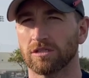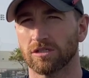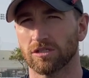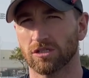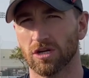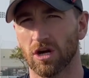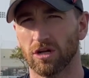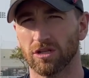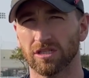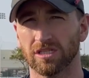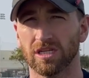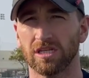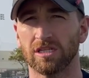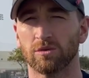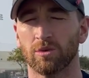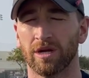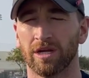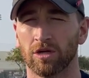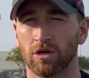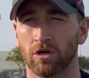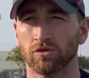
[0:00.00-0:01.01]
So the
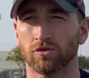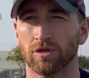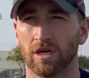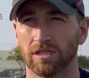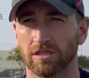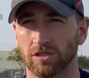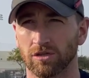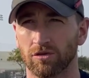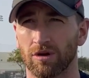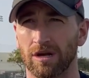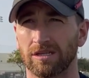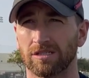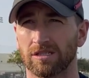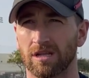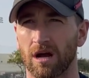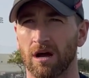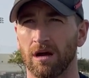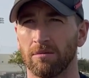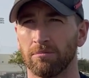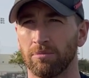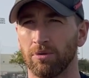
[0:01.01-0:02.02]
T20 contract is a great
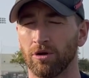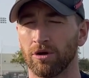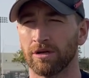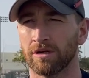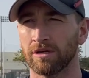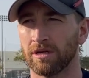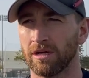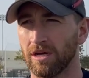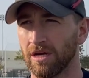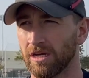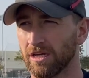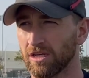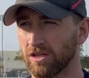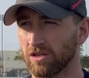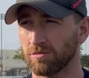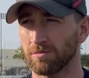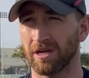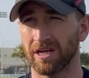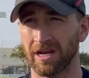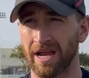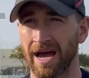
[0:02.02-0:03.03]
starting point, gives
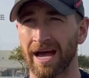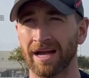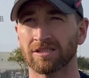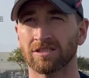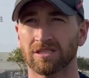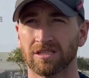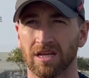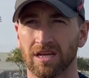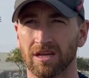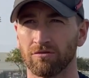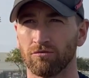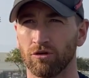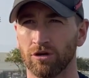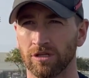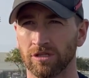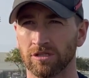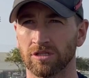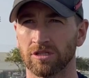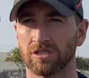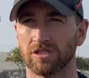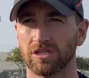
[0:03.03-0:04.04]
me a nice steady run
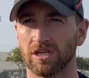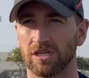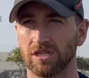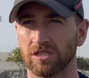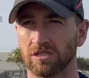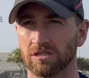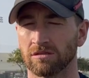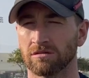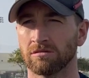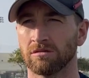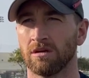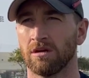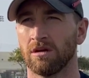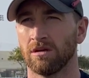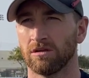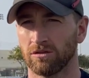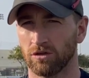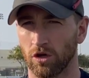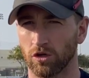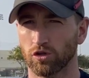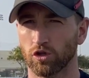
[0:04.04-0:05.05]
into the season,
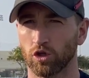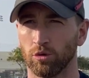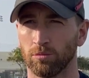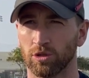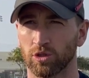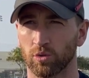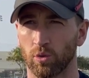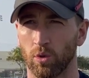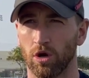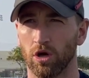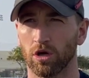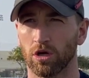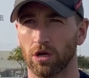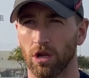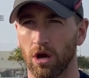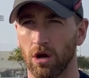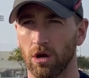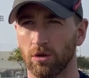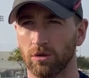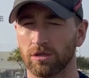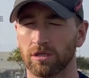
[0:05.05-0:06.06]
not too much
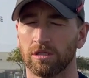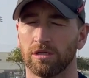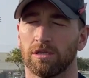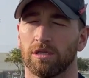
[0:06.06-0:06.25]
workload,